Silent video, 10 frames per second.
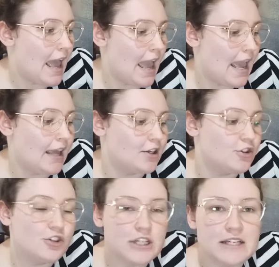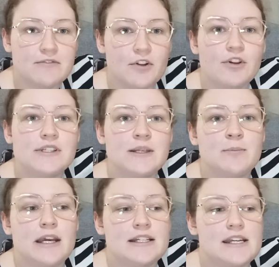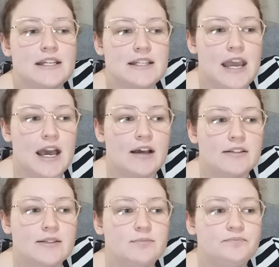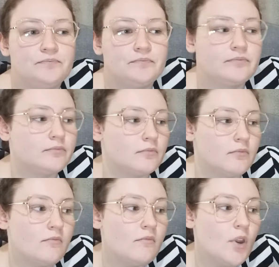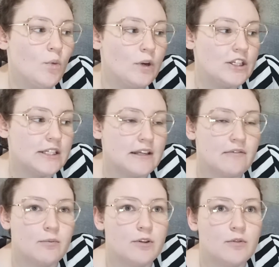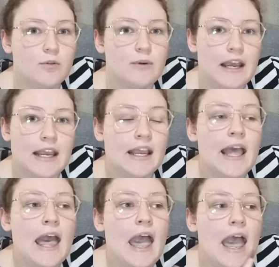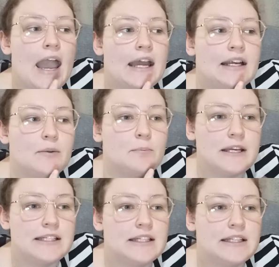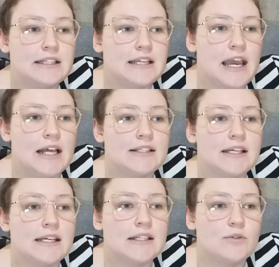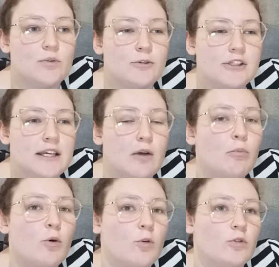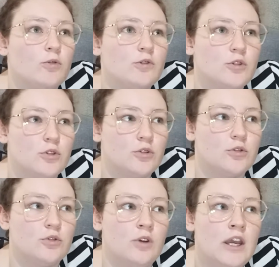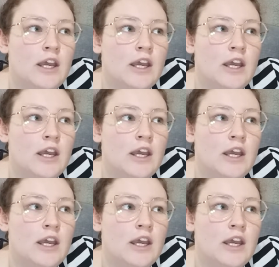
and she follows him back to his house, which is Seven Witherell Way, and basically this house is almost like a portal to